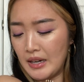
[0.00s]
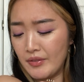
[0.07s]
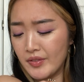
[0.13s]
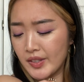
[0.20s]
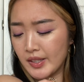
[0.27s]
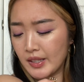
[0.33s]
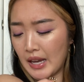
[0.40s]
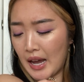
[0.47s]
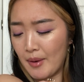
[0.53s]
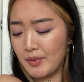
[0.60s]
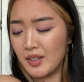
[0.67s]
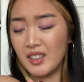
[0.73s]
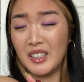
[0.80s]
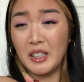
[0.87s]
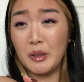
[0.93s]
of scabbed a
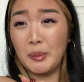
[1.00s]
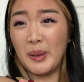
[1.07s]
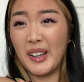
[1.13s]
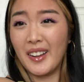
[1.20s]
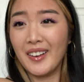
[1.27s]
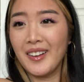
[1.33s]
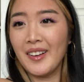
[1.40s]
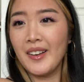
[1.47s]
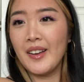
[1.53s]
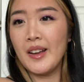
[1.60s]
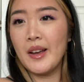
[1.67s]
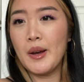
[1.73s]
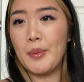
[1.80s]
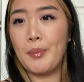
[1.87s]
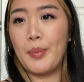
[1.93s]
little bit,
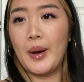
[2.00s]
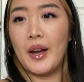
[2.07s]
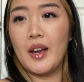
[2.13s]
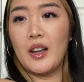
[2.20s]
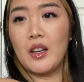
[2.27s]
but